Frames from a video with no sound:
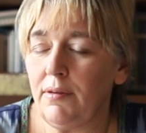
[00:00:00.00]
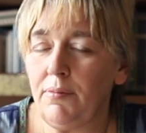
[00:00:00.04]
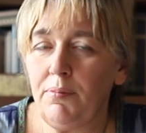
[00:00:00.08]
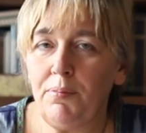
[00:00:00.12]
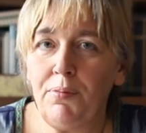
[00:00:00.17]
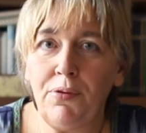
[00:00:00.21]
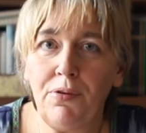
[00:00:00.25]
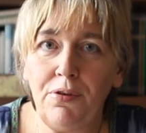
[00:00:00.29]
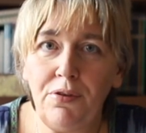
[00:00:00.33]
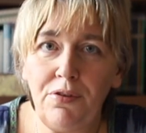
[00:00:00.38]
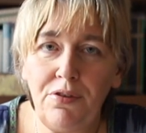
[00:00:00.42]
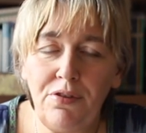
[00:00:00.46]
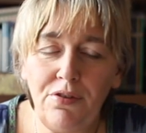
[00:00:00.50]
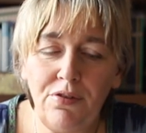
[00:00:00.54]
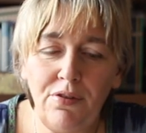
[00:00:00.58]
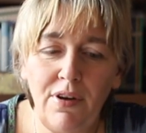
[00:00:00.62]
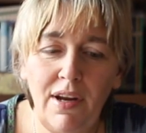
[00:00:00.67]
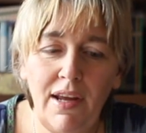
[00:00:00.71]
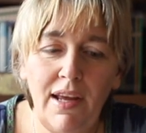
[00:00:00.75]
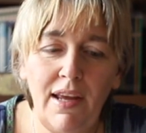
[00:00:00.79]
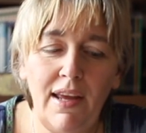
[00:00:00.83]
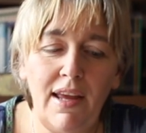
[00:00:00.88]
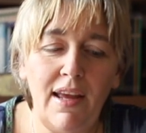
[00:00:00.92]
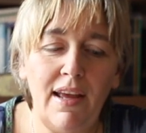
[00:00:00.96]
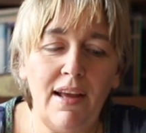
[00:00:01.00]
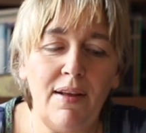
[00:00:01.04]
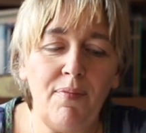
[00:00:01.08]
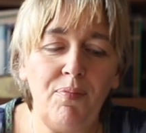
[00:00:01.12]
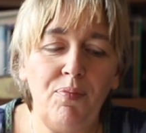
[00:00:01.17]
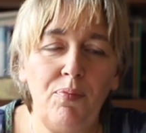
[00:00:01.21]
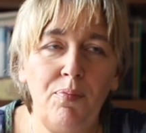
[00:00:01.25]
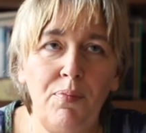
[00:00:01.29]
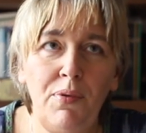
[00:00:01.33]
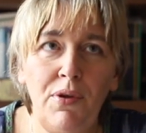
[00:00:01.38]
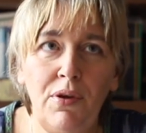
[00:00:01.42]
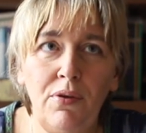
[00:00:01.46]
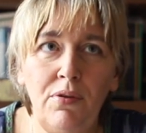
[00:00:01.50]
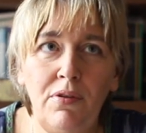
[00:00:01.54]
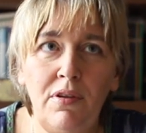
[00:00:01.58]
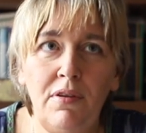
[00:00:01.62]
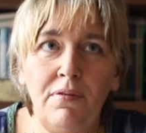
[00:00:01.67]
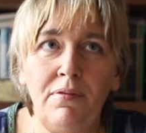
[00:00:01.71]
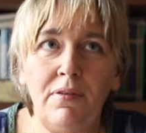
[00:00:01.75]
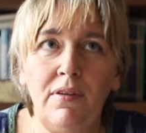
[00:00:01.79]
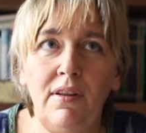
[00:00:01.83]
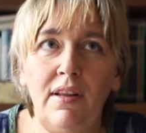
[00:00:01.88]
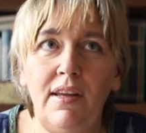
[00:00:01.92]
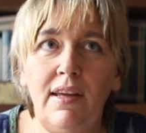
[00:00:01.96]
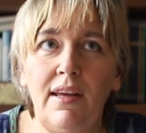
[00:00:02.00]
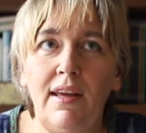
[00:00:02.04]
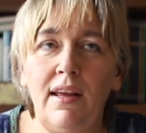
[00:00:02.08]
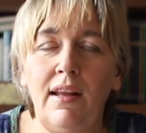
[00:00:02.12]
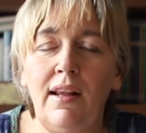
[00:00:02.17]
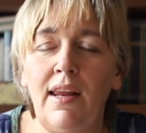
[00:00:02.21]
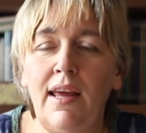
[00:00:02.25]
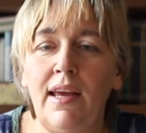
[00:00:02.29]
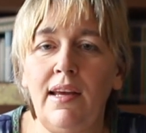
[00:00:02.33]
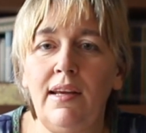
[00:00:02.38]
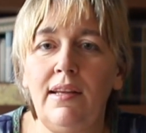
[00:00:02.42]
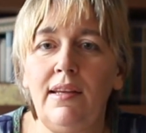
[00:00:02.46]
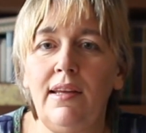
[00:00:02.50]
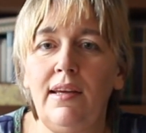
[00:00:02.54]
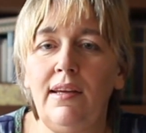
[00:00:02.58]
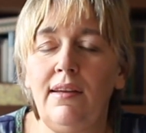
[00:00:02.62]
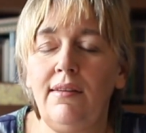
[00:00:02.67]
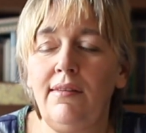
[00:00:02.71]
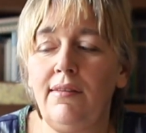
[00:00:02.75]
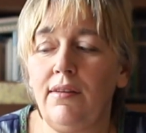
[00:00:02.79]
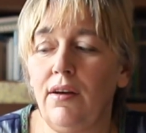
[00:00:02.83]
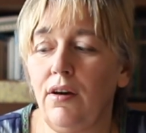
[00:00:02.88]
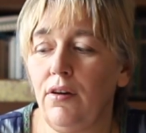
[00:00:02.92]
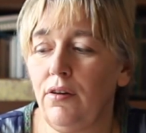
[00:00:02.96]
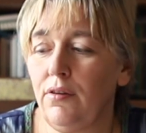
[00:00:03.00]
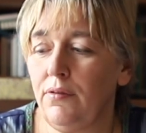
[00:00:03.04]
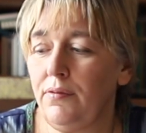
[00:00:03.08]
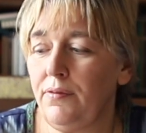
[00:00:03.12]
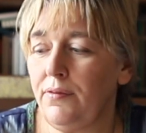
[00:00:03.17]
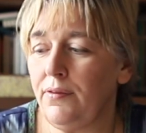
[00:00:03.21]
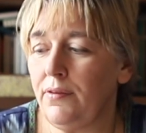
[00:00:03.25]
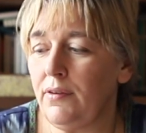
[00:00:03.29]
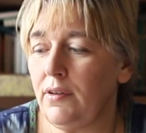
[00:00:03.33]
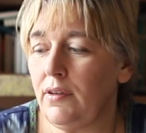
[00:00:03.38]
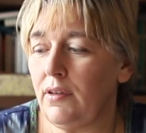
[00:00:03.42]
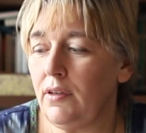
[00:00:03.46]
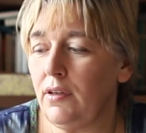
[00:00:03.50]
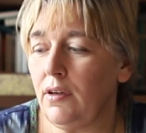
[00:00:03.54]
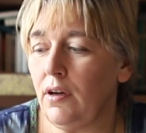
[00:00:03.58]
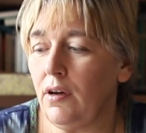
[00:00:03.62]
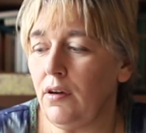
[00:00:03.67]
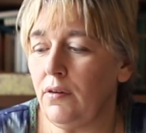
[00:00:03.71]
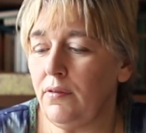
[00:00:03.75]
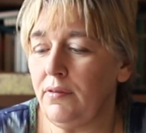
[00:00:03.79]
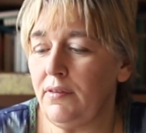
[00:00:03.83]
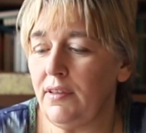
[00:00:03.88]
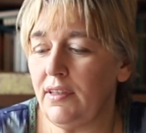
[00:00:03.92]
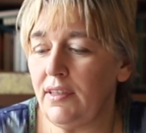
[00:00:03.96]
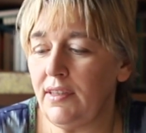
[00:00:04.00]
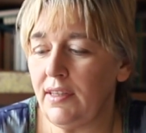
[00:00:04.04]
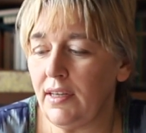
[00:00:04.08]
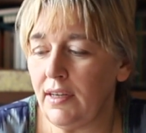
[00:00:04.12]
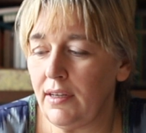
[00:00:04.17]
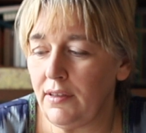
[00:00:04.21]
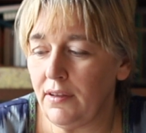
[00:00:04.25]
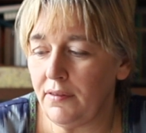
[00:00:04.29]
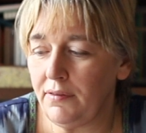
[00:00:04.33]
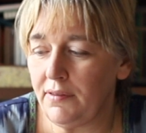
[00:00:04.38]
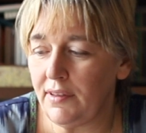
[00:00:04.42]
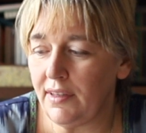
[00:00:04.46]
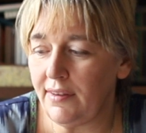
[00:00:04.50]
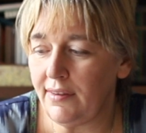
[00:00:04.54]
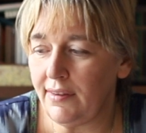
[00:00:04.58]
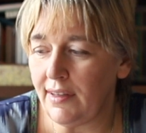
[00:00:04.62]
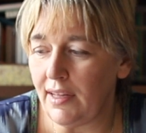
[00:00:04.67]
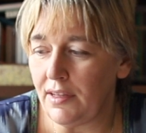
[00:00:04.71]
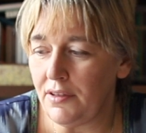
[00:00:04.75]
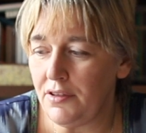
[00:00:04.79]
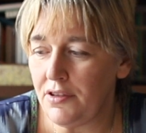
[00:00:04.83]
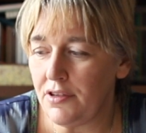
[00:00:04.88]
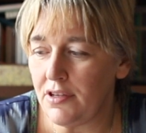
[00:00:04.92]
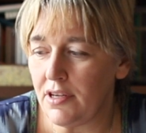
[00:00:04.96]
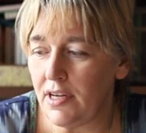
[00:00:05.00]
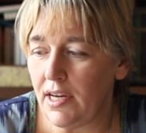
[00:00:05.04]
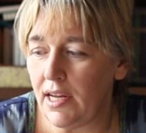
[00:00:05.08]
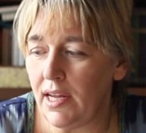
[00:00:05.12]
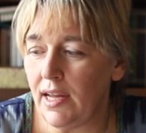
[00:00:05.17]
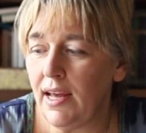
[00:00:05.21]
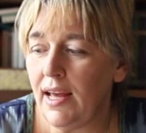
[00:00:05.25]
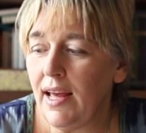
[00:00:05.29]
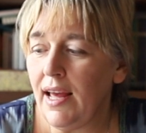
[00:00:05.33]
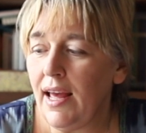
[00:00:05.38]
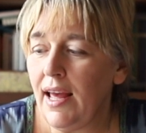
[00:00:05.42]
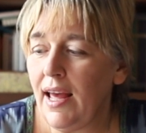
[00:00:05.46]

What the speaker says: portraying beautiful ladies of the turn of the century.